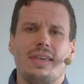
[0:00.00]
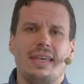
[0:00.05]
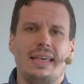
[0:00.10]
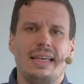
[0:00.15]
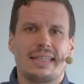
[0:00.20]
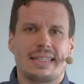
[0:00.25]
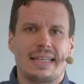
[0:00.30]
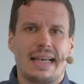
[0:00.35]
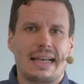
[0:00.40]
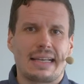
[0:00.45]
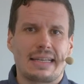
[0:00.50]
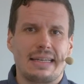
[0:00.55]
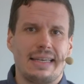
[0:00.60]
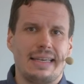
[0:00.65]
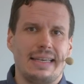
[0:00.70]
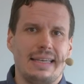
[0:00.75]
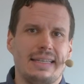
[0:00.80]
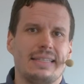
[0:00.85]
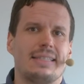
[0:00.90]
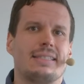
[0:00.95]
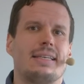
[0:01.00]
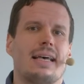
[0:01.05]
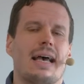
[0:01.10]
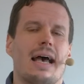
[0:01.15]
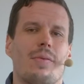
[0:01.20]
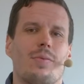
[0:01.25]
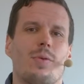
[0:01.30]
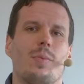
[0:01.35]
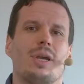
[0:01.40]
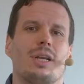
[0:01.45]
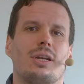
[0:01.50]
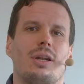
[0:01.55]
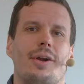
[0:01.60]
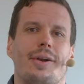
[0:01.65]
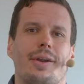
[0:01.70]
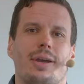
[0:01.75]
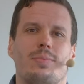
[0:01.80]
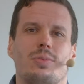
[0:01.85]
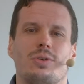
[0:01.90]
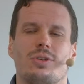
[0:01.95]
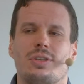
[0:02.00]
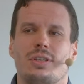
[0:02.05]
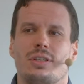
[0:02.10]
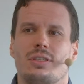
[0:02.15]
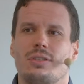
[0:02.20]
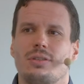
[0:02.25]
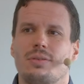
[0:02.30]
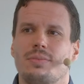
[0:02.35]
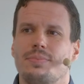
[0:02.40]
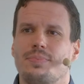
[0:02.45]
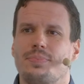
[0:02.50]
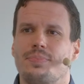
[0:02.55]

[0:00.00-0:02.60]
exactly is atomic layer deposition?